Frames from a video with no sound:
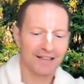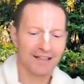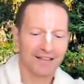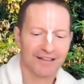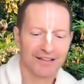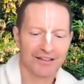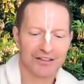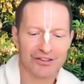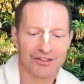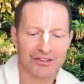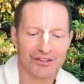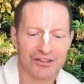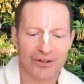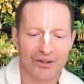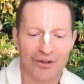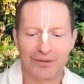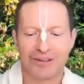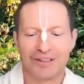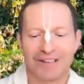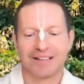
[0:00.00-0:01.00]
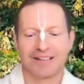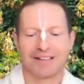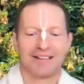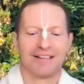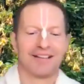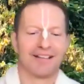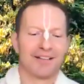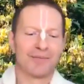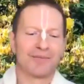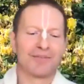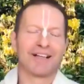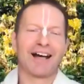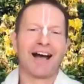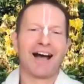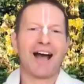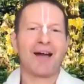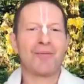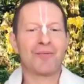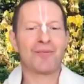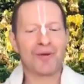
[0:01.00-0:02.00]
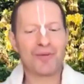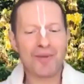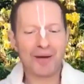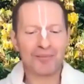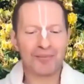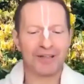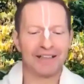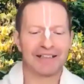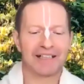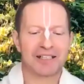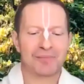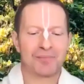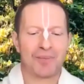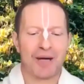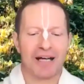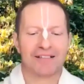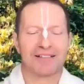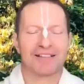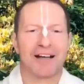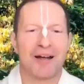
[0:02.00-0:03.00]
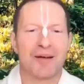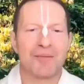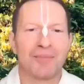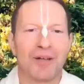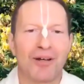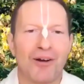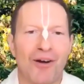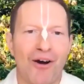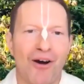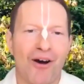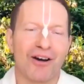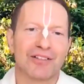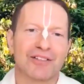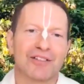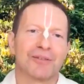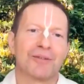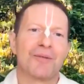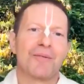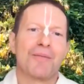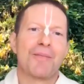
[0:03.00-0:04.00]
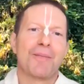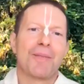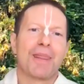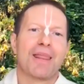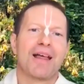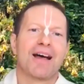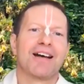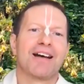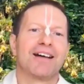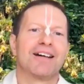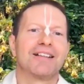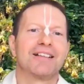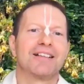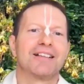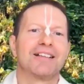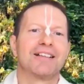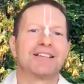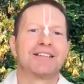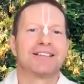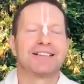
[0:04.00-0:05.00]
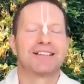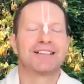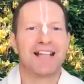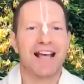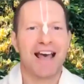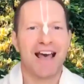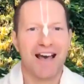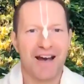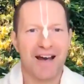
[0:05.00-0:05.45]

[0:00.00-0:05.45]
So I'm remembering this pastime because there